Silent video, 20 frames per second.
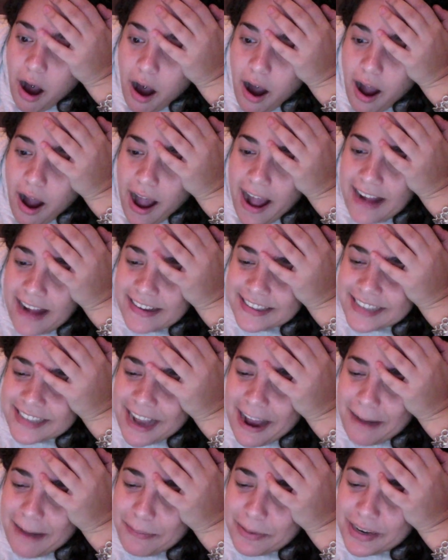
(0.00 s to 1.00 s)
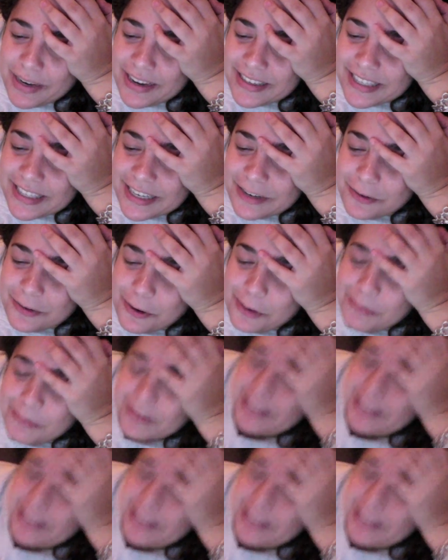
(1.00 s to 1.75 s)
as happy as he normally